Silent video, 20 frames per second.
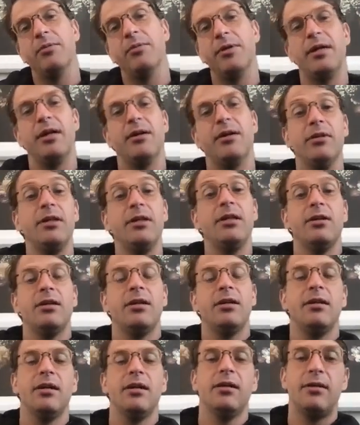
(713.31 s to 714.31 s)
But you get really good
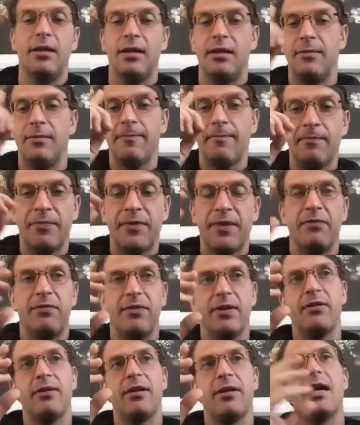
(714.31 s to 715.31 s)
at, at, at,
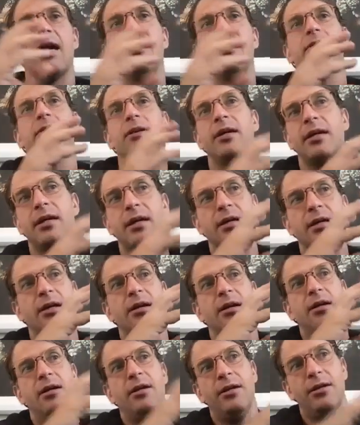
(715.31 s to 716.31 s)
figuring out, like,
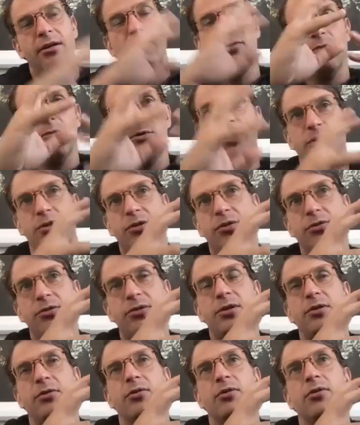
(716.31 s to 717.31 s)
you know, which cruise
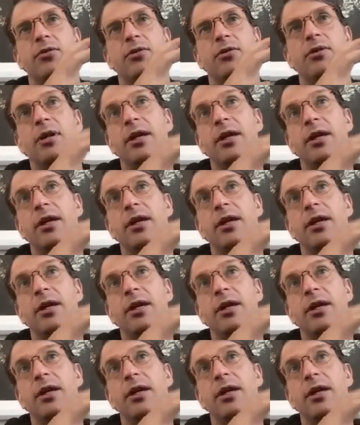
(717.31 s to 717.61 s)
do you order?